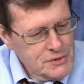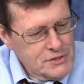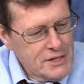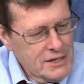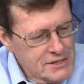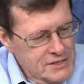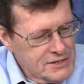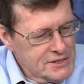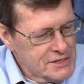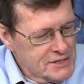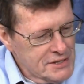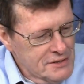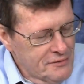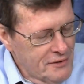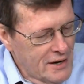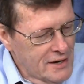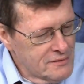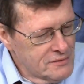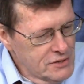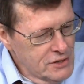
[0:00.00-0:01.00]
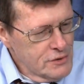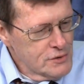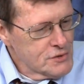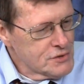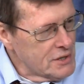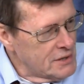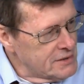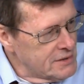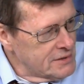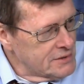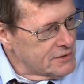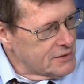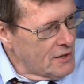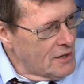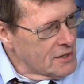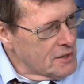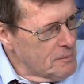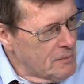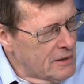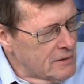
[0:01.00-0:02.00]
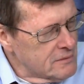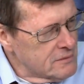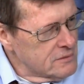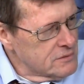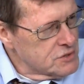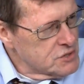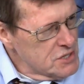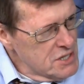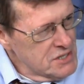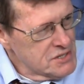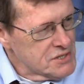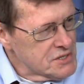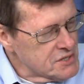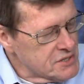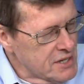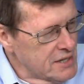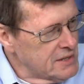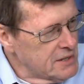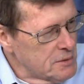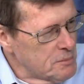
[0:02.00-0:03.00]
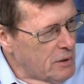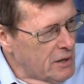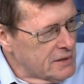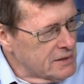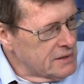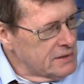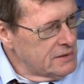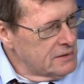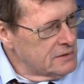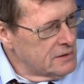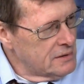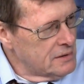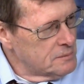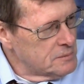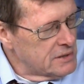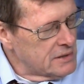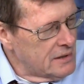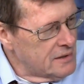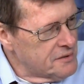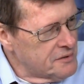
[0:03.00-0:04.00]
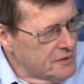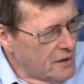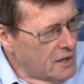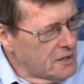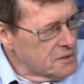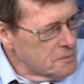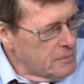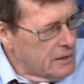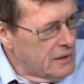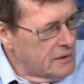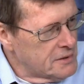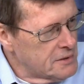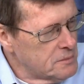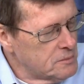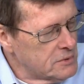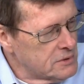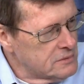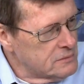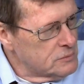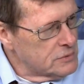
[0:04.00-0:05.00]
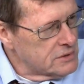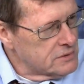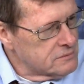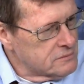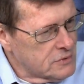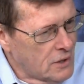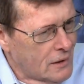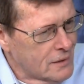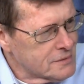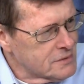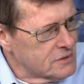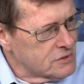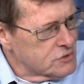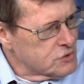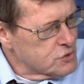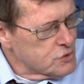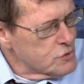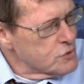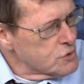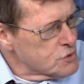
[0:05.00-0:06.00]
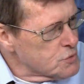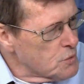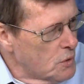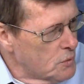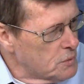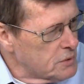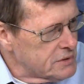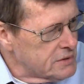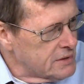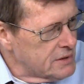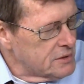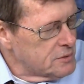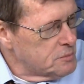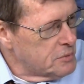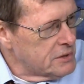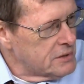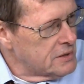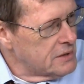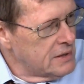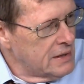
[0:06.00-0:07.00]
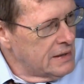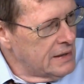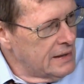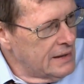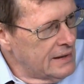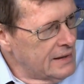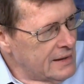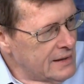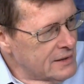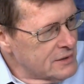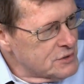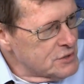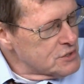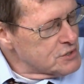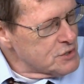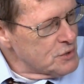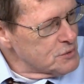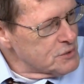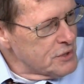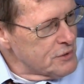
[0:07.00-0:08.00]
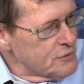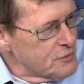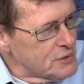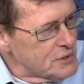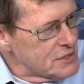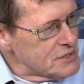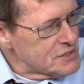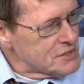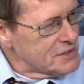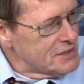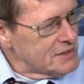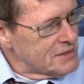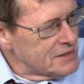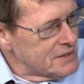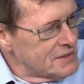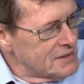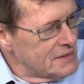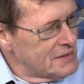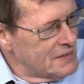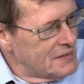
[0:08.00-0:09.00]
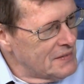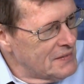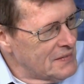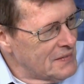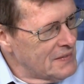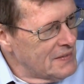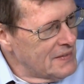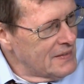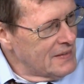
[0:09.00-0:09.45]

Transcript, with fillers: say 65 years. I didn't talk about Jesus to anybody. I mean, I thought about him, and we talked in church what we did, but just so different, isn't it? It's a different.